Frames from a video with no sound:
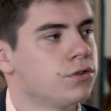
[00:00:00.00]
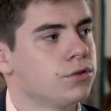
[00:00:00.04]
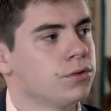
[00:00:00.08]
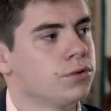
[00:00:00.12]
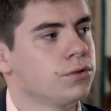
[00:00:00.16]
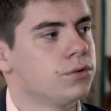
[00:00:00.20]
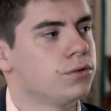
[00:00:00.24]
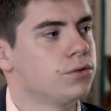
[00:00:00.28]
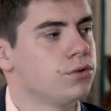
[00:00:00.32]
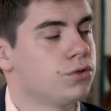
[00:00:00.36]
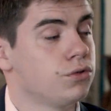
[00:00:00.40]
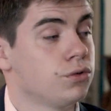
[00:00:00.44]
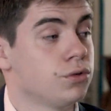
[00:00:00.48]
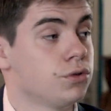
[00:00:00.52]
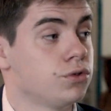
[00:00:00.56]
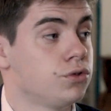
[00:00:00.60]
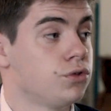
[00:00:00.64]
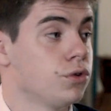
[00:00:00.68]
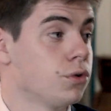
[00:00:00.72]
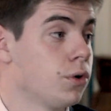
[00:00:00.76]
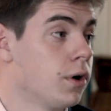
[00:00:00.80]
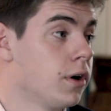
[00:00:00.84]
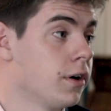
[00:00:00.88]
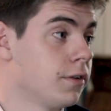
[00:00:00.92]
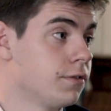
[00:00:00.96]

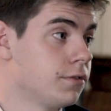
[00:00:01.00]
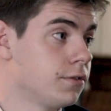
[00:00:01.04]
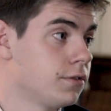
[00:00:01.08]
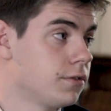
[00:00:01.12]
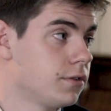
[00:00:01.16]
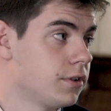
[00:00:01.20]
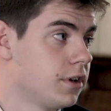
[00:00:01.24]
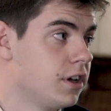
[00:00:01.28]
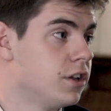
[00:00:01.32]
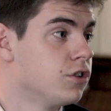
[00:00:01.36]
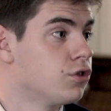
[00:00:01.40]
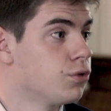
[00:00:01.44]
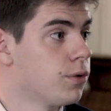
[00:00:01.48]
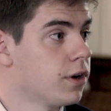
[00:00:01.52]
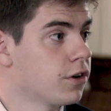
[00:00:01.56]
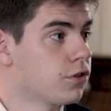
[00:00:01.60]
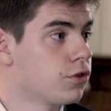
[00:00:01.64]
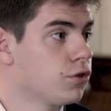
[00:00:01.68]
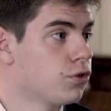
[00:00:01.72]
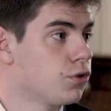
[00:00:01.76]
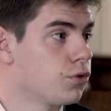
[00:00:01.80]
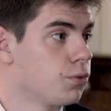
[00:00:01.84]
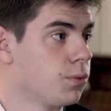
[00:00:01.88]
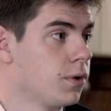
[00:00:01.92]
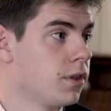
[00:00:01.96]
you have
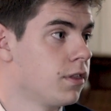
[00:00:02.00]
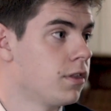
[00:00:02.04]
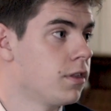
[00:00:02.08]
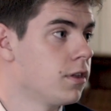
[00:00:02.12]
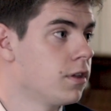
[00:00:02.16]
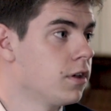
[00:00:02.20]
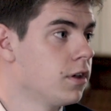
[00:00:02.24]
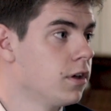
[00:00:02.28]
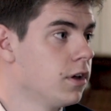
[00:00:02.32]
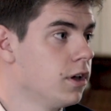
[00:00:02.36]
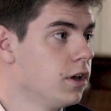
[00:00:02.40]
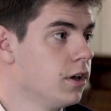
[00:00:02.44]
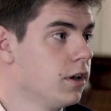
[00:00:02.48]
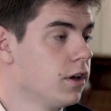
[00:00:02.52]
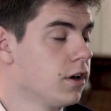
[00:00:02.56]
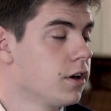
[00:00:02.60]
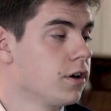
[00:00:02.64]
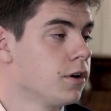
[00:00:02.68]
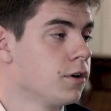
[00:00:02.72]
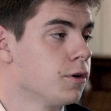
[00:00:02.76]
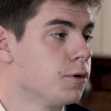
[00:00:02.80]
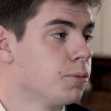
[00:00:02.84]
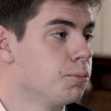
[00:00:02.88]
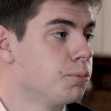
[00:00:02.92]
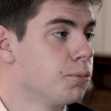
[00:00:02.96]
interactions with
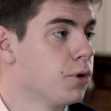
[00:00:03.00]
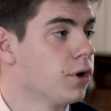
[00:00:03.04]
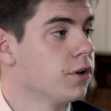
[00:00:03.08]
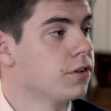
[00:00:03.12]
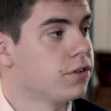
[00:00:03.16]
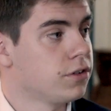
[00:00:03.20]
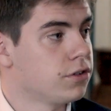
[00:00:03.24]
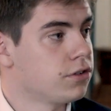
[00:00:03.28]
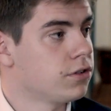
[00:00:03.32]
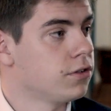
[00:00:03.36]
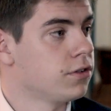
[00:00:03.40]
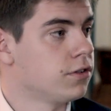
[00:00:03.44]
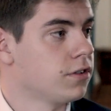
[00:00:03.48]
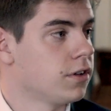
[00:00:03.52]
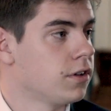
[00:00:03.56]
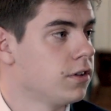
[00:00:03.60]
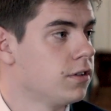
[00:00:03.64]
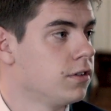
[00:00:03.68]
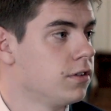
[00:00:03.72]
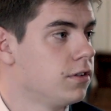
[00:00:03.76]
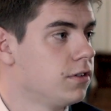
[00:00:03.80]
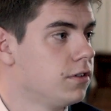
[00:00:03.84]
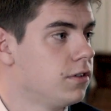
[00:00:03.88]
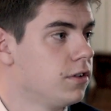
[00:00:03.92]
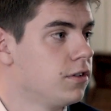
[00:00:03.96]
politicians
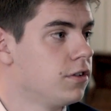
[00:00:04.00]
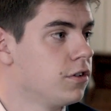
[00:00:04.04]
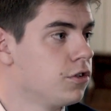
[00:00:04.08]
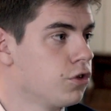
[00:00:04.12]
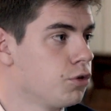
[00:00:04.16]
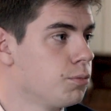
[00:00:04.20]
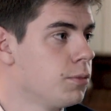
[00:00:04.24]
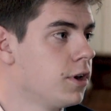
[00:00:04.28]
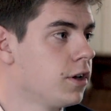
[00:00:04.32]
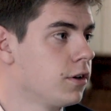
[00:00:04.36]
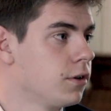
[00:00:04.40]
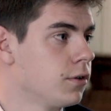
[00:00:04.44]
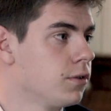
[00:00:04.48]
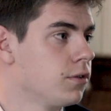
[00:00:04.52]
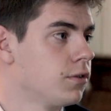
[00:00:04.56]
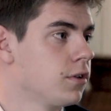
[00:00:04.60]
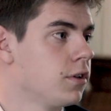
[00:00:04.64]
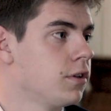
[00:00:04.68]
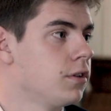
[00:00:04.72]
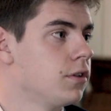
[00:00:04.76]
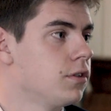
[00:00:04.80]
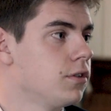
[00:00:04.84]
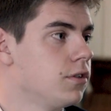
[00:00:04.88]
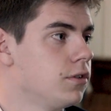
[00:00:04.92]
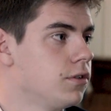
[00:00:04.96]
and decision makers,
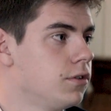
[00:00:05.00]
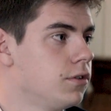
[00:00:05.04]
and